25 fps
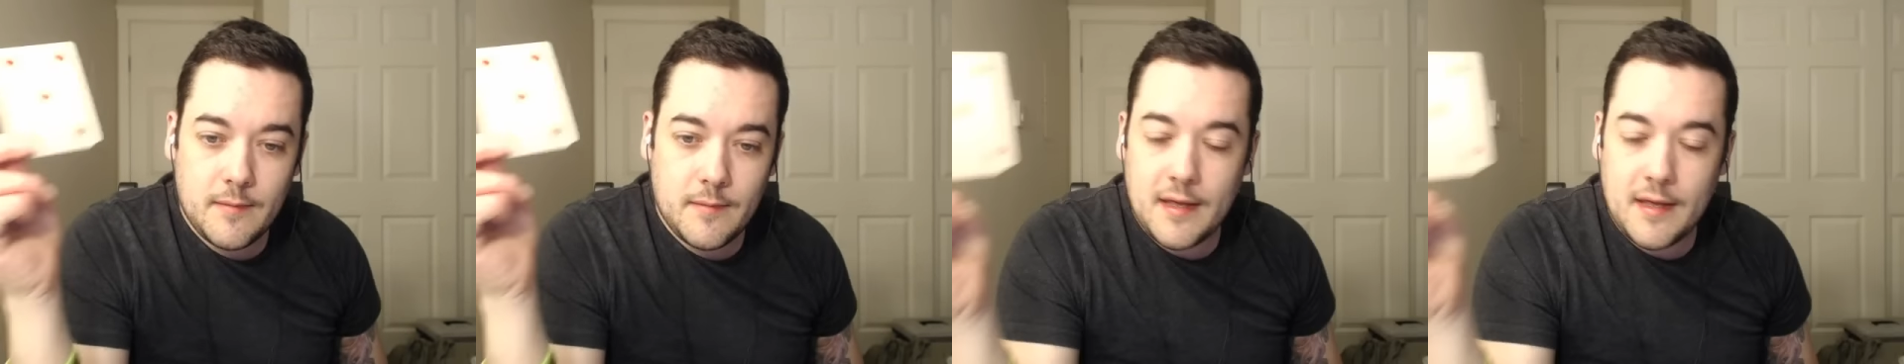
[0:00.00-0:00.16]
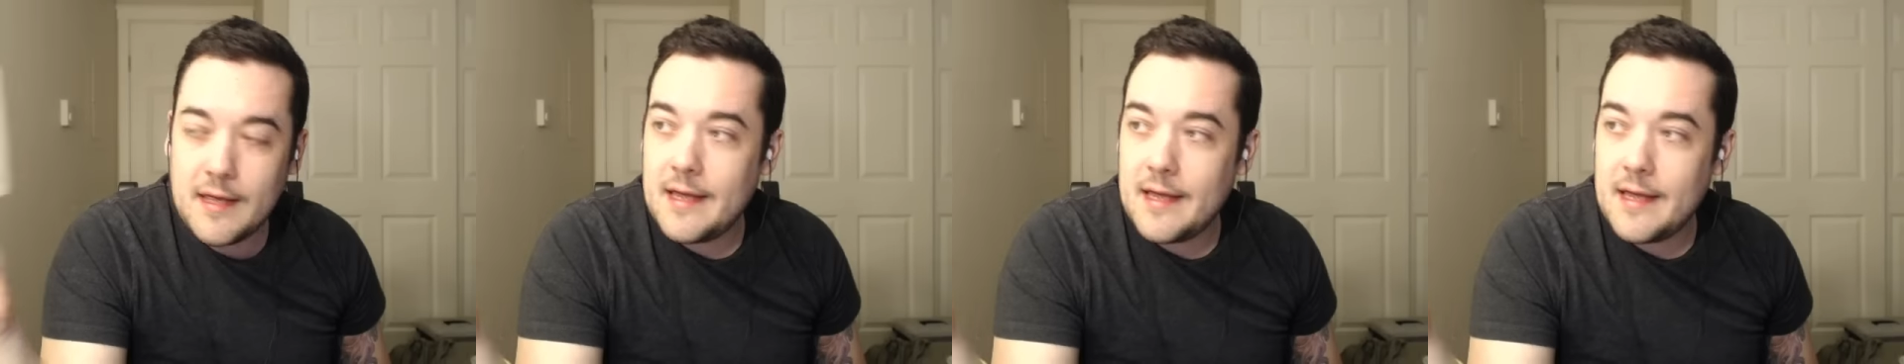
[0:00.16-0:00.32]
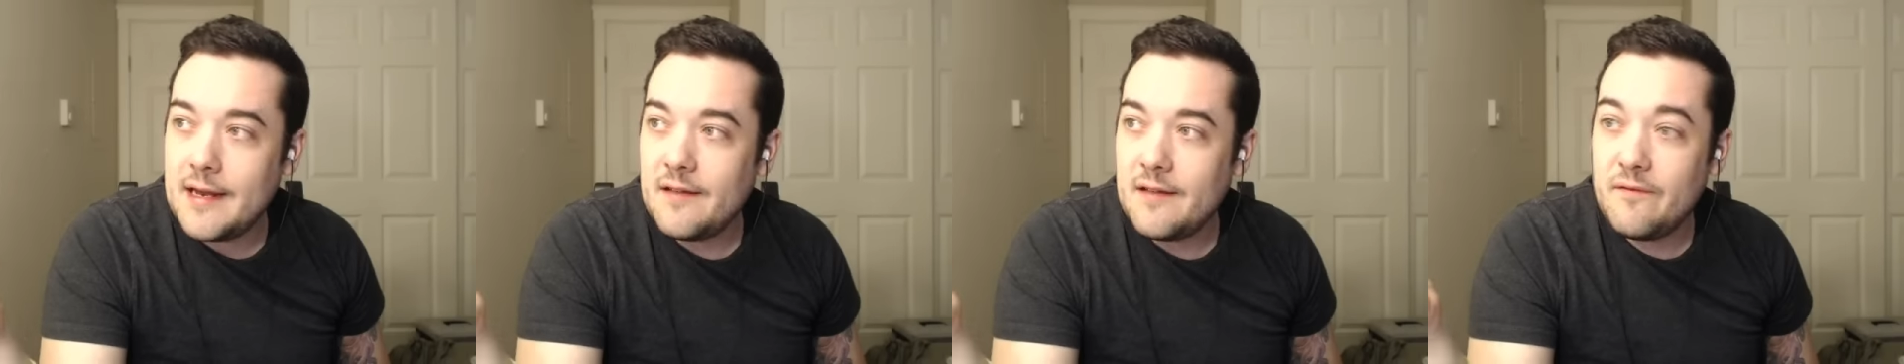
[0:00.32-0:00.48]
Am I
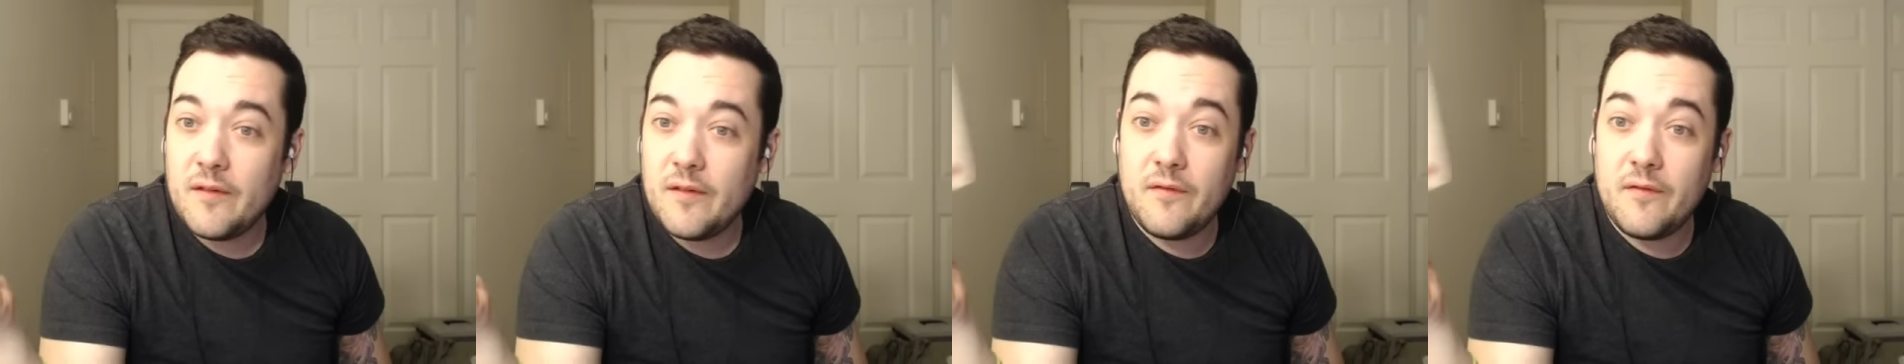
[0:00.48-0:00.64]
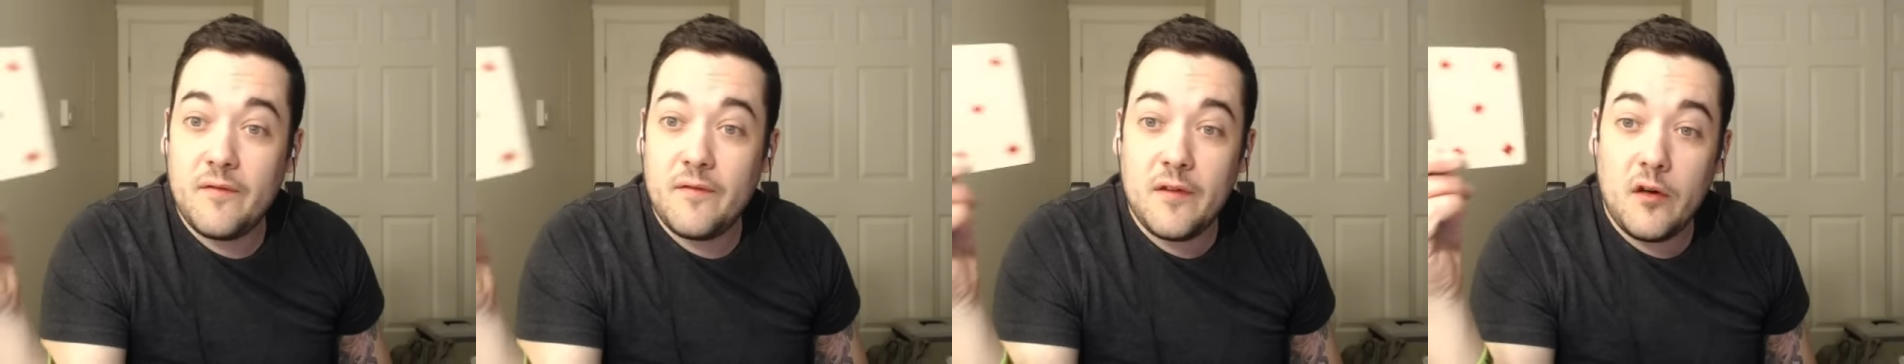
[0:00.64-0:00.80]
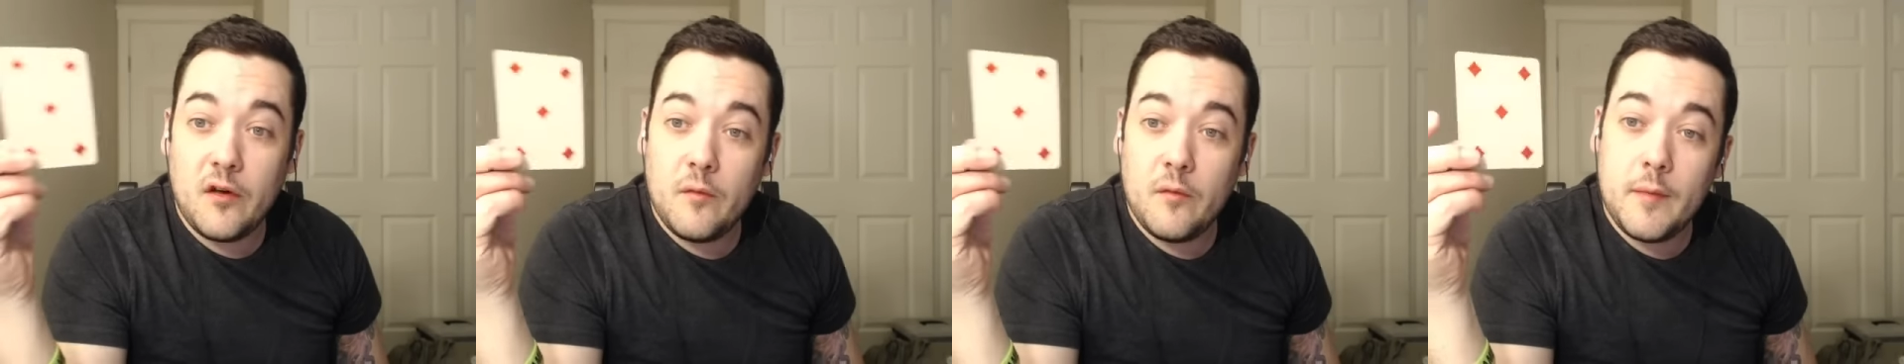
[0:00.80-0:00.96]
getting
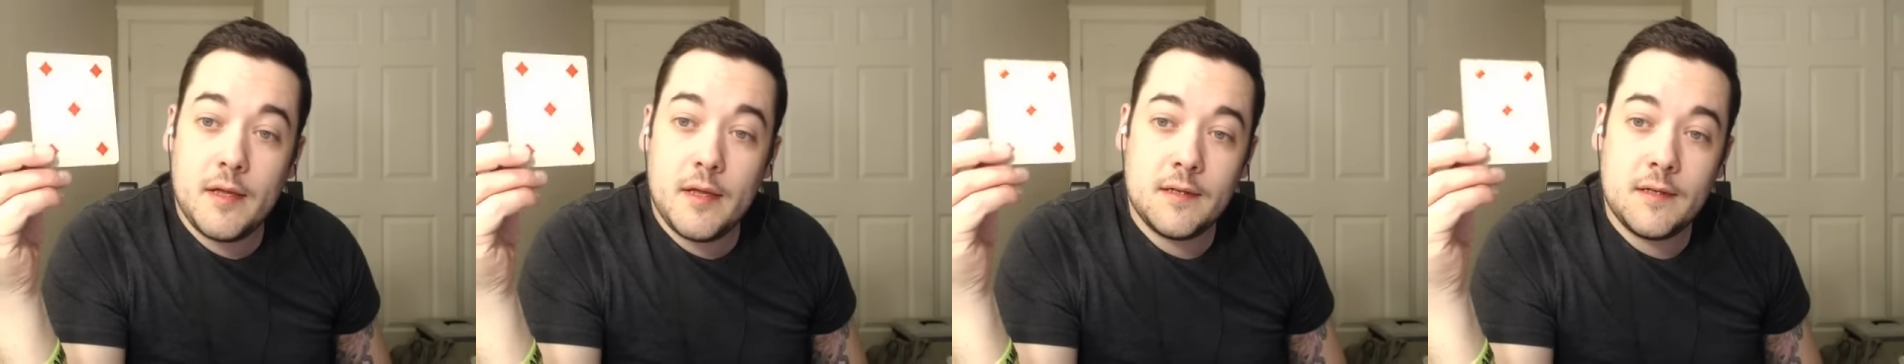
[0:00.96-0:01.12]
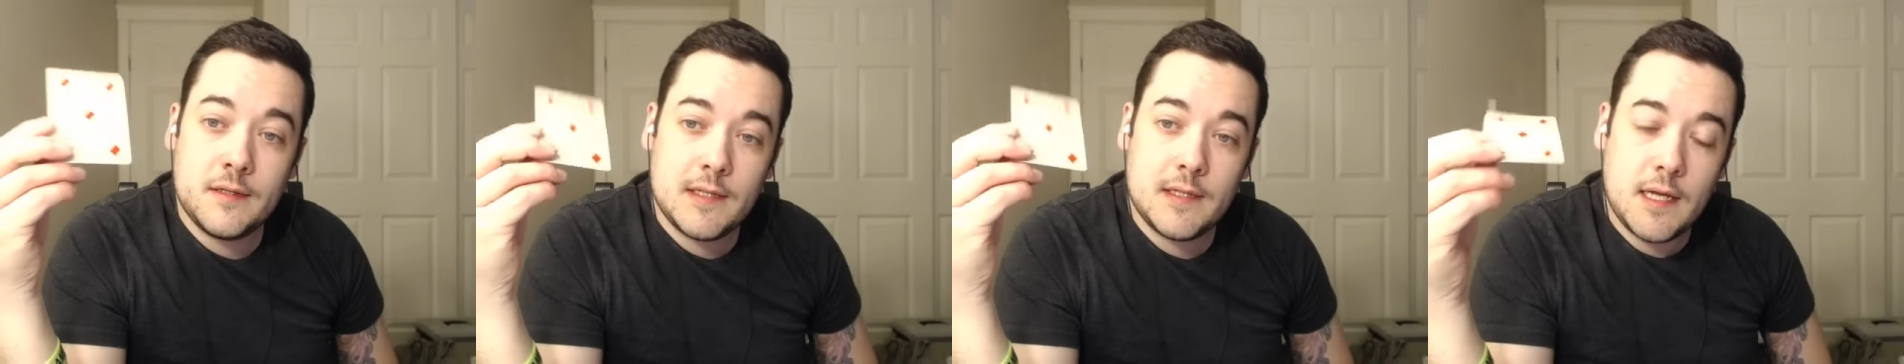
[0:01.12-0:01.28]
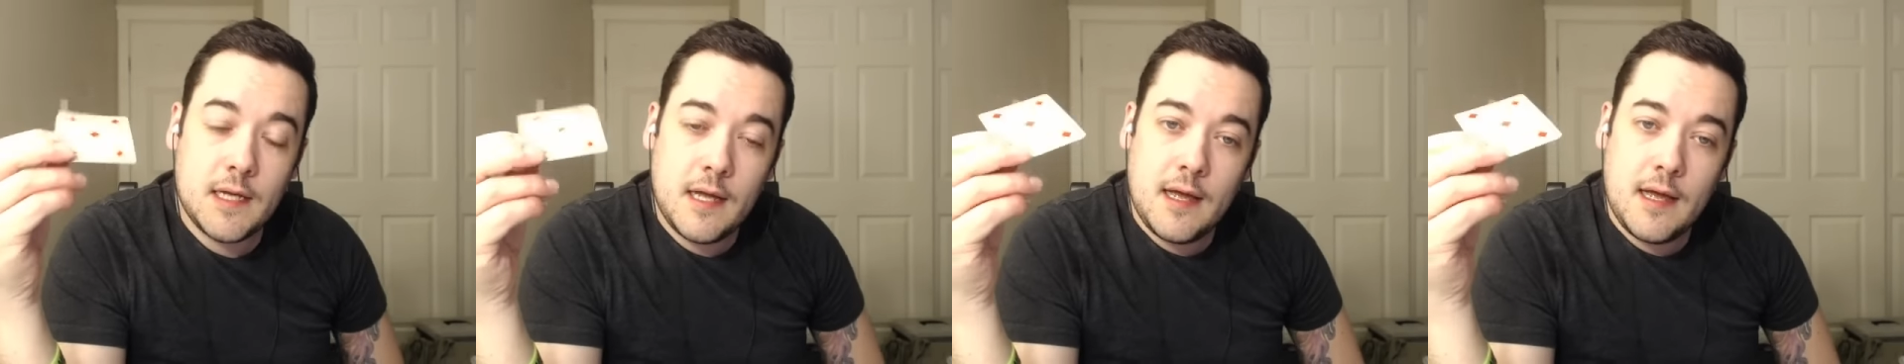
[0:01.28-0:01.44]

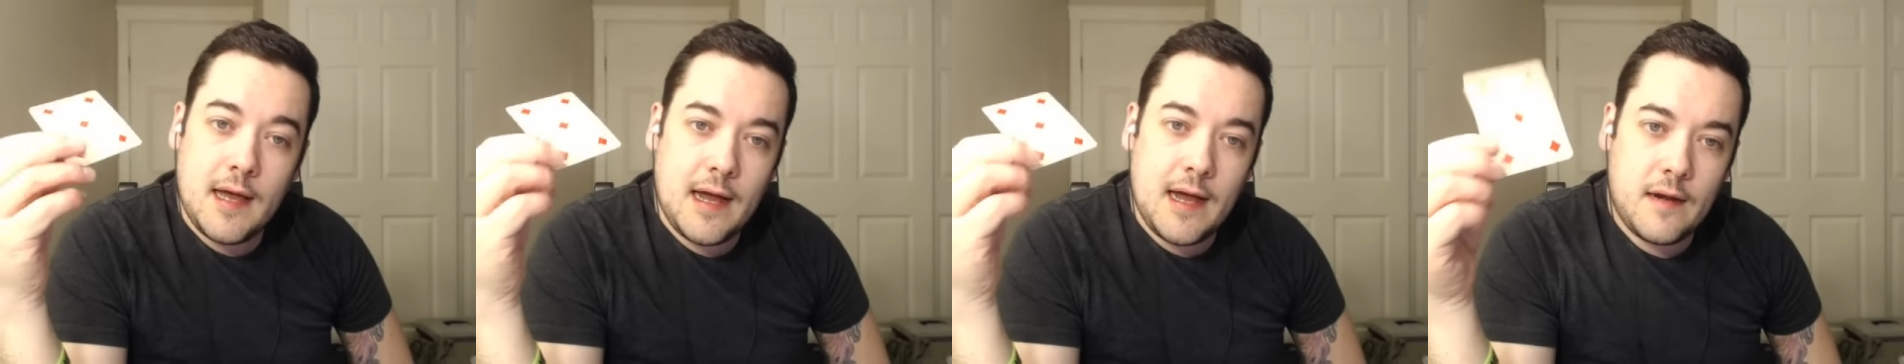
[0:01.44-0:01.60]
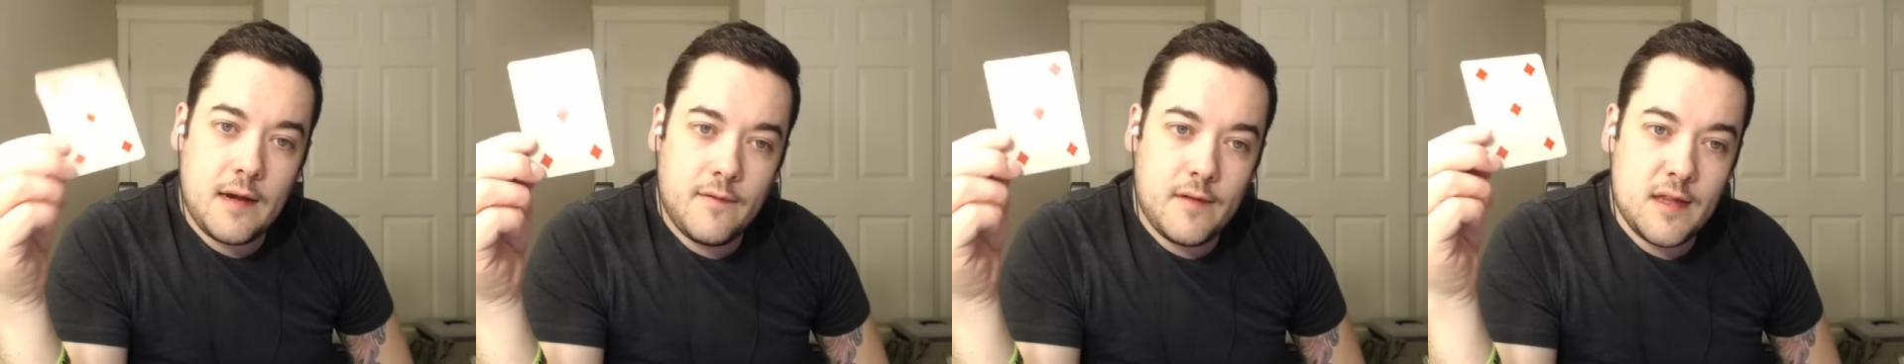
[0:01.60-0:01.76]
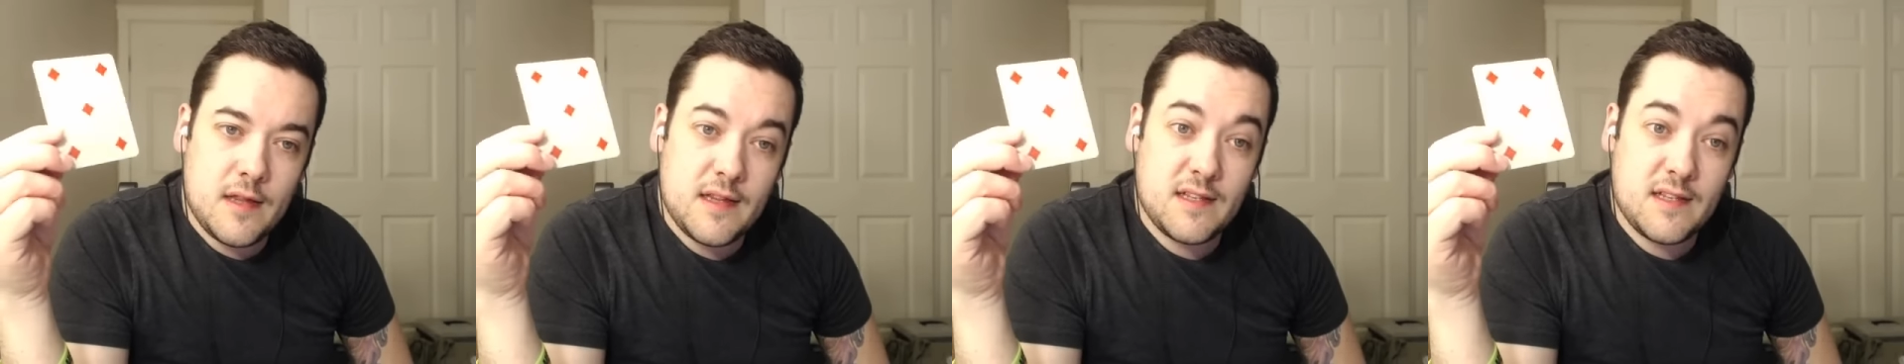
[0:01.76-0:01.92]
fulfillment
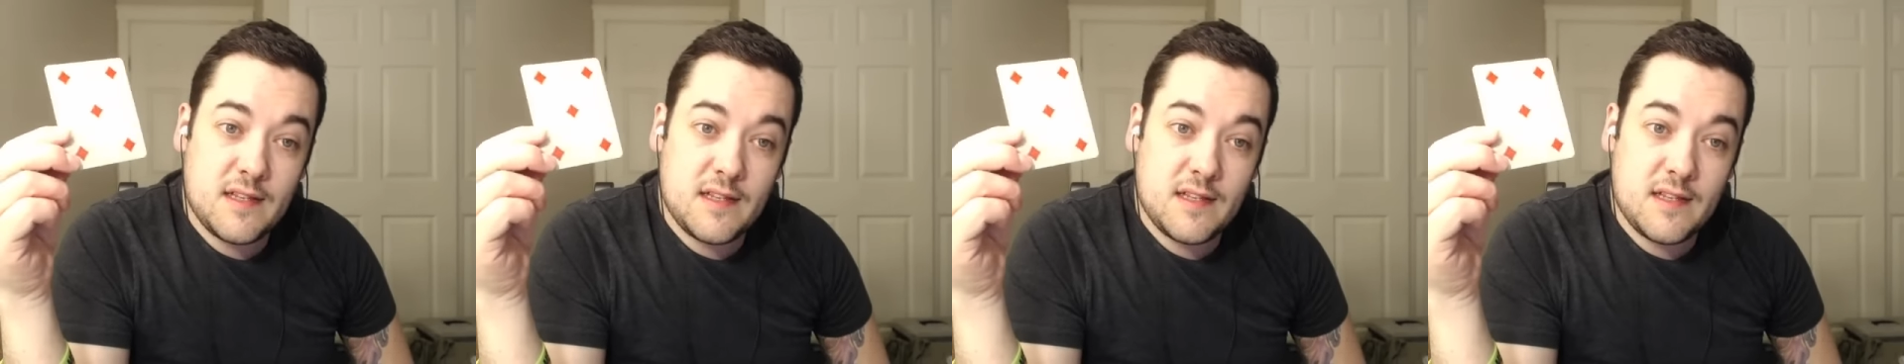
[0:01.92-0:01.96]
out of it?